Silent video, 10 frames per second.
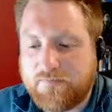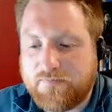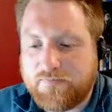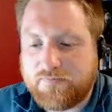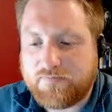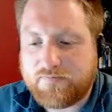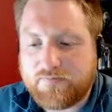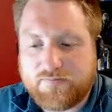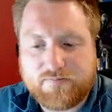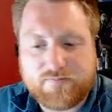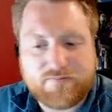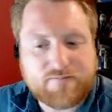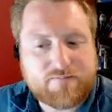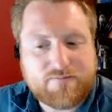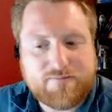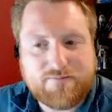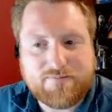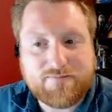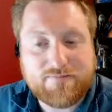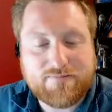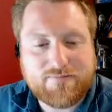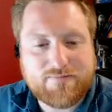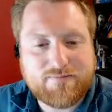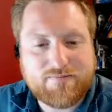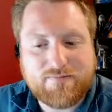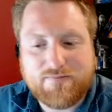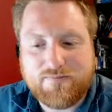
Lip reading: (silence)